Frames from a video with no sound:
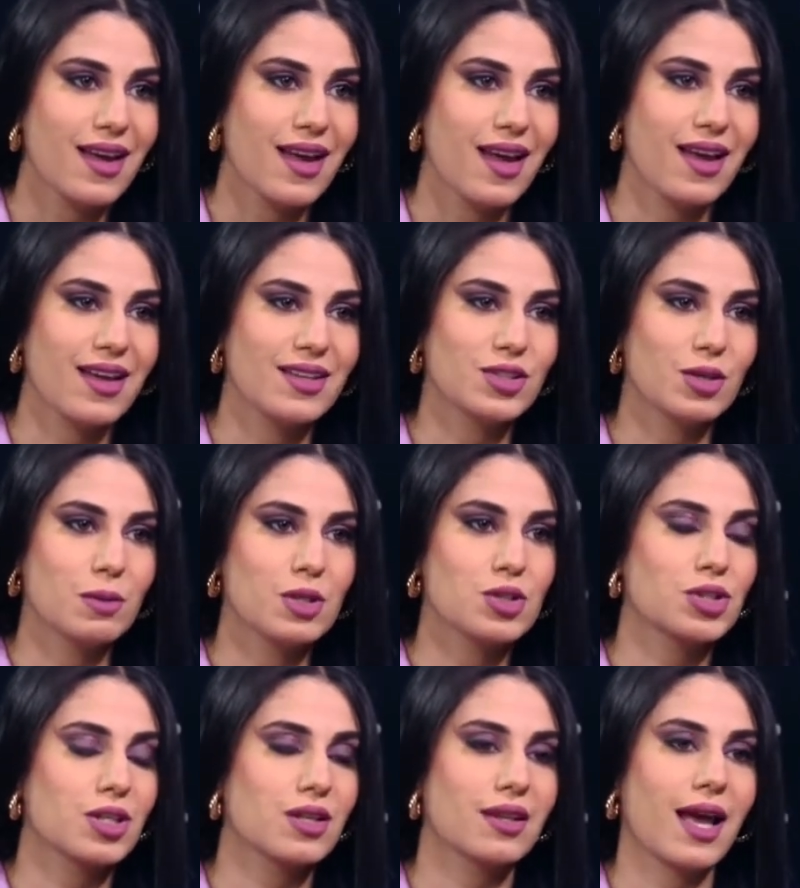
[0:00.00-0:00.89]
And you
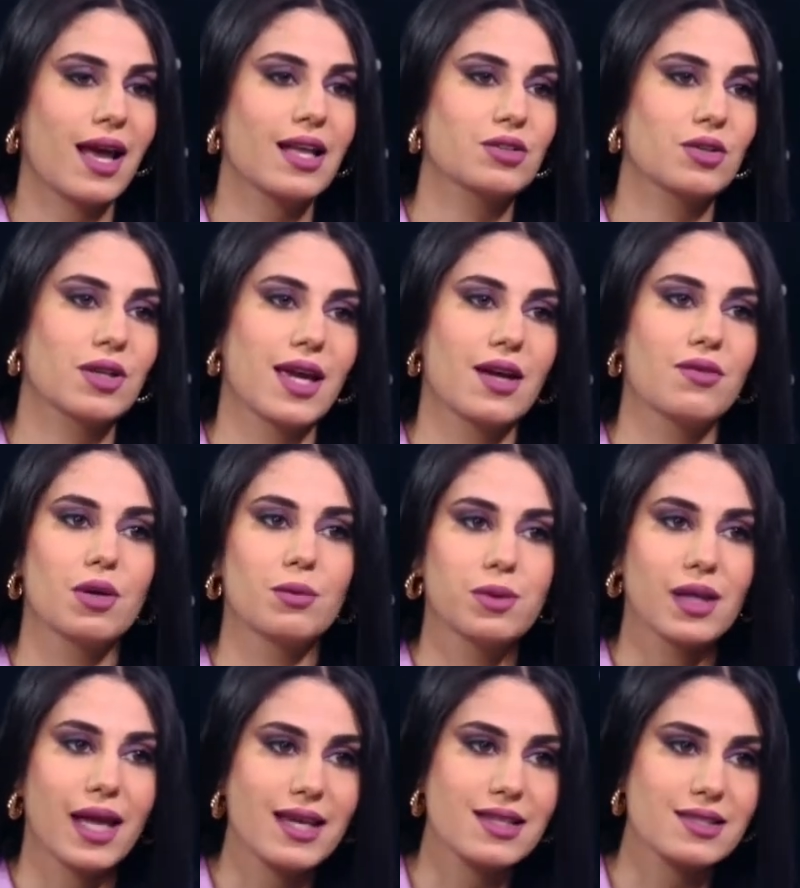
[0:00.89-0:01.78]
mentioned that you can
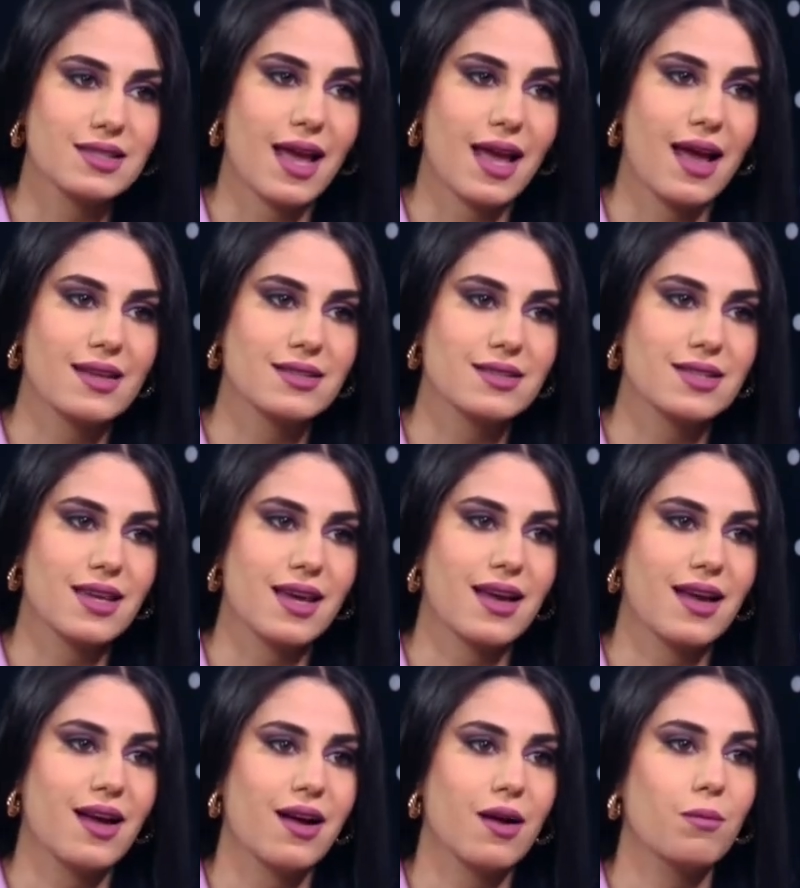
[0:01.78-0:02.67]
replace that
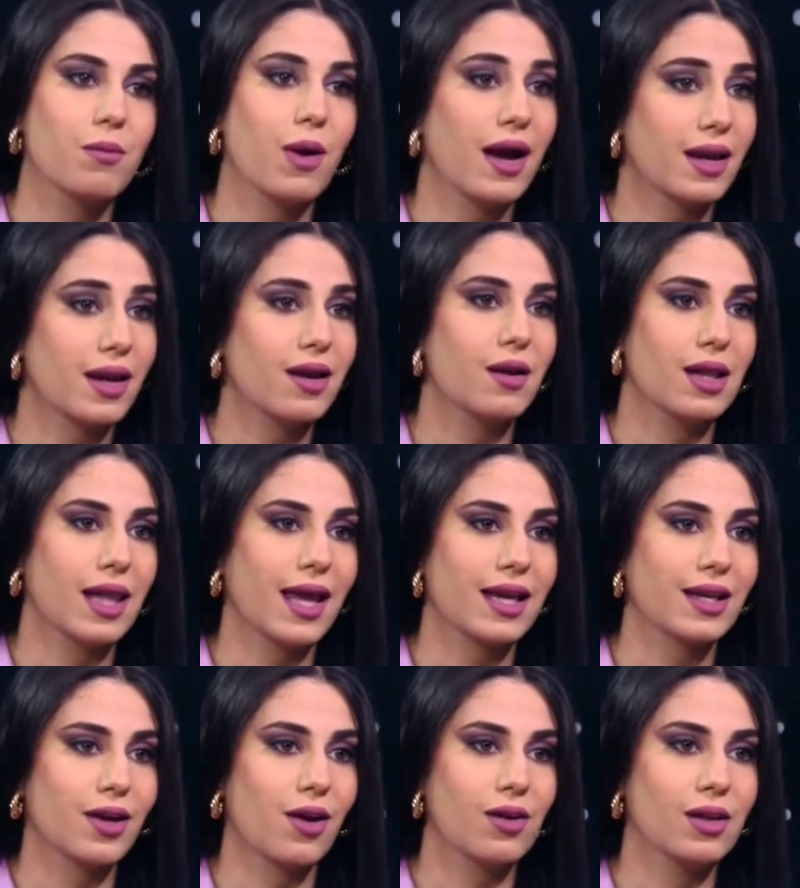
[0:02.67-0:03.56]
by
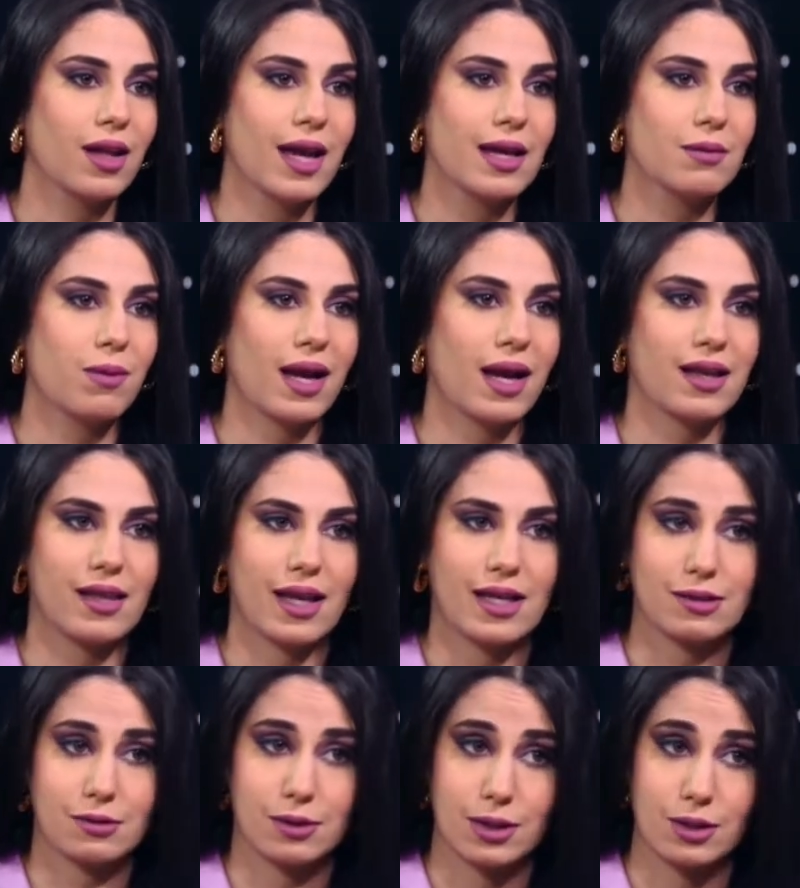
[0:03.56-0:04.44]
like online, by like
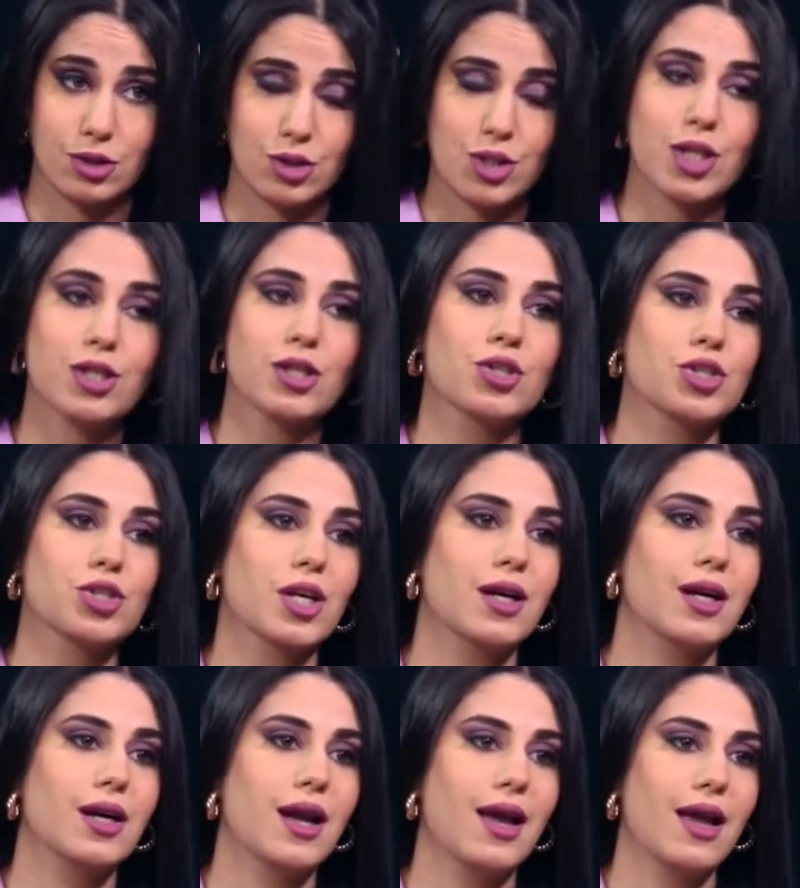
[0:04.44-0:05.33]

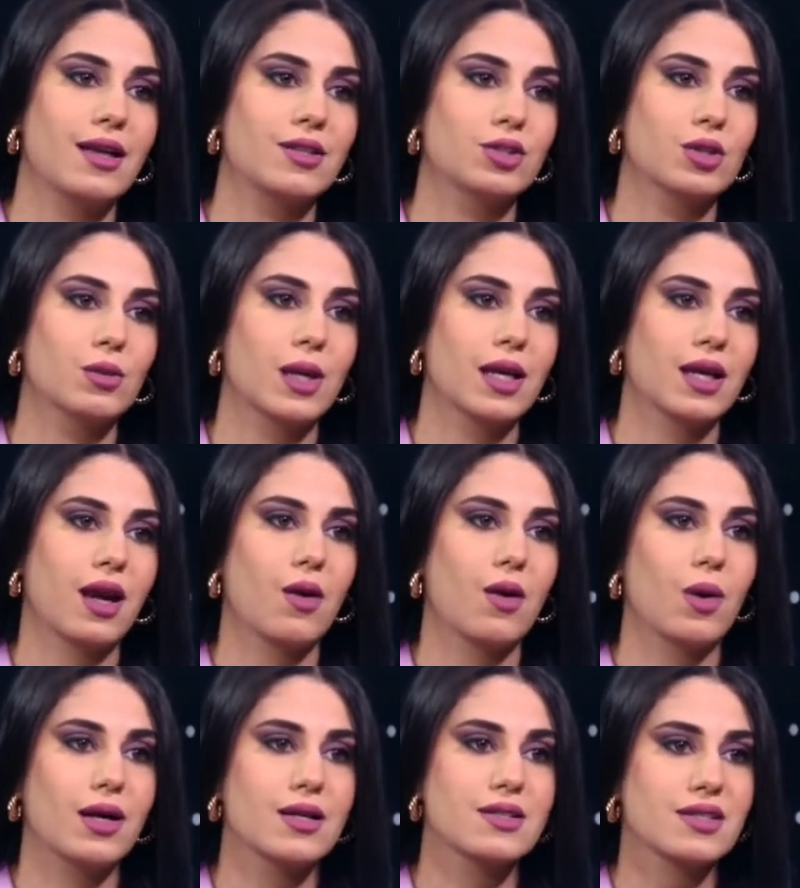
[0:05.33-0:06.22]
signature and doing
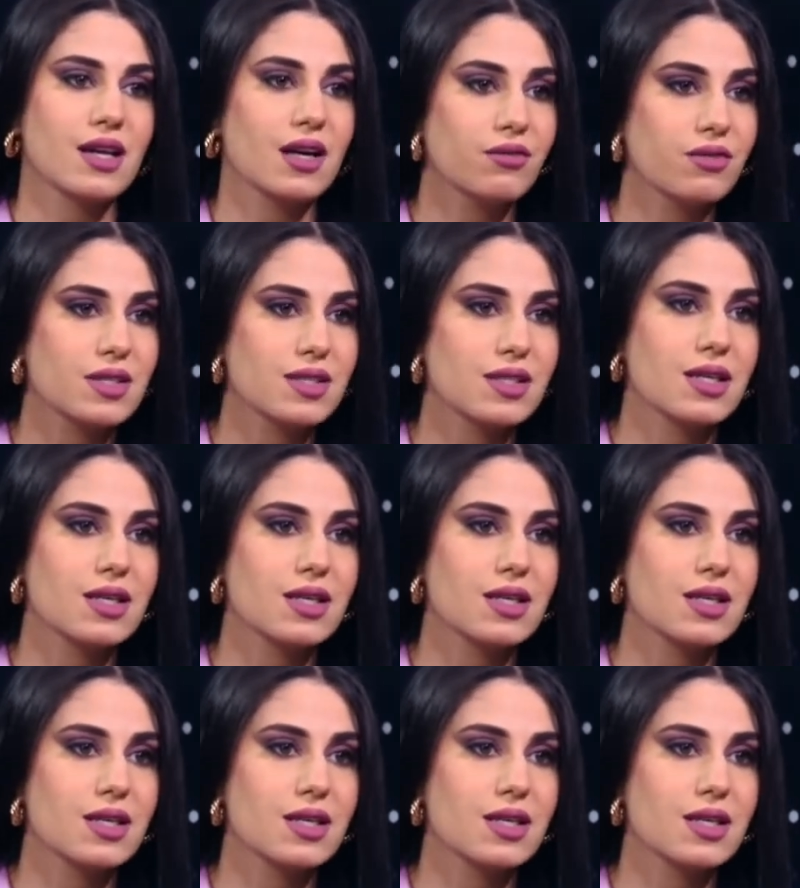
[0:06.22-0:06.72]
our services.